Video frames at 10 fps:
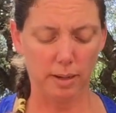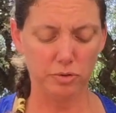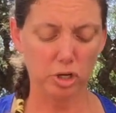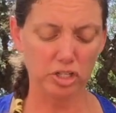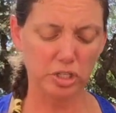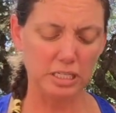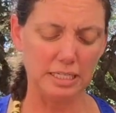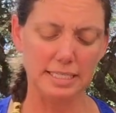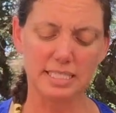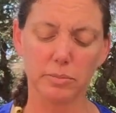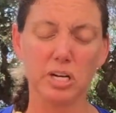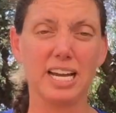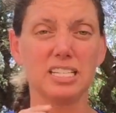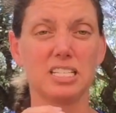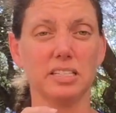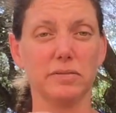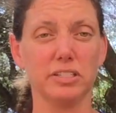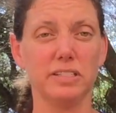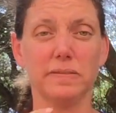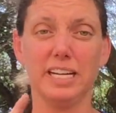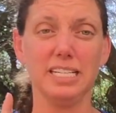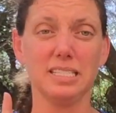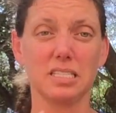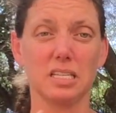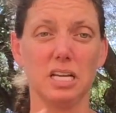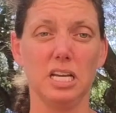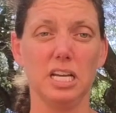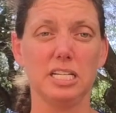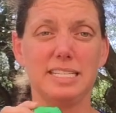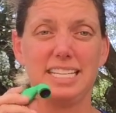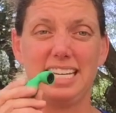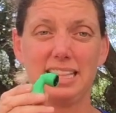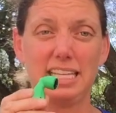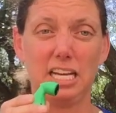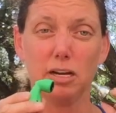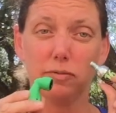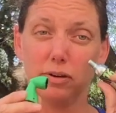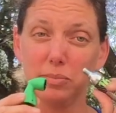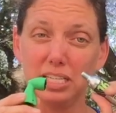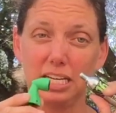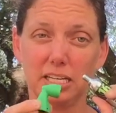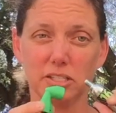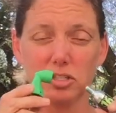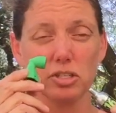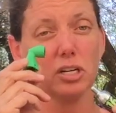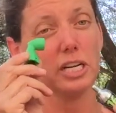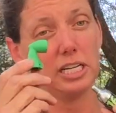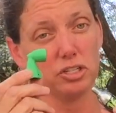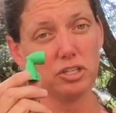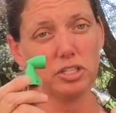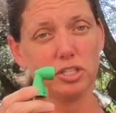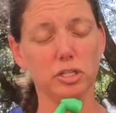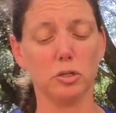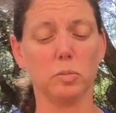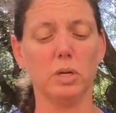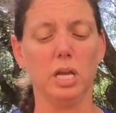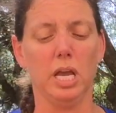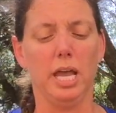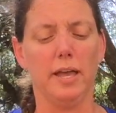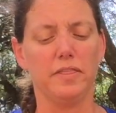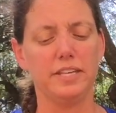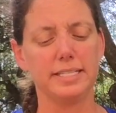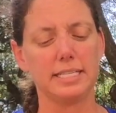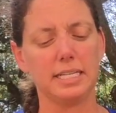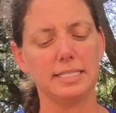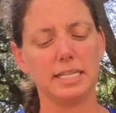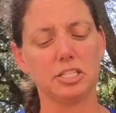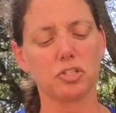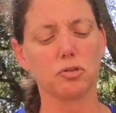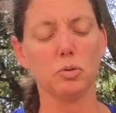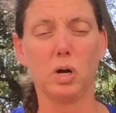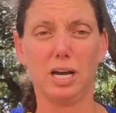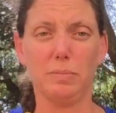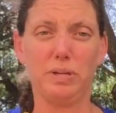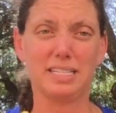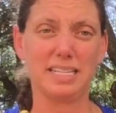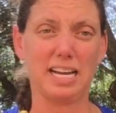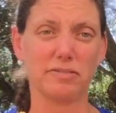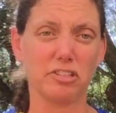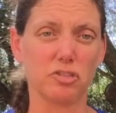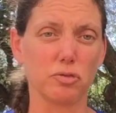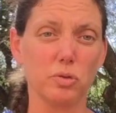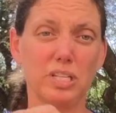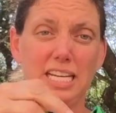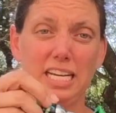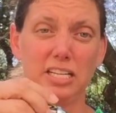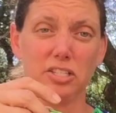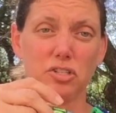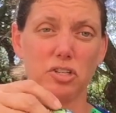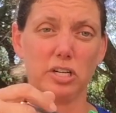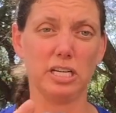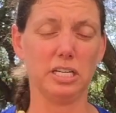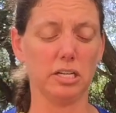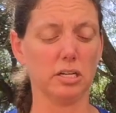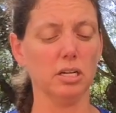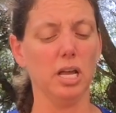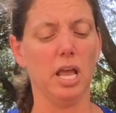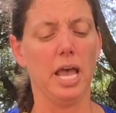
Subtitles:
You're also going to need some kind of delivery device to get the air from the canister into the tube. This is a screw-on because I have to screw the canister in here.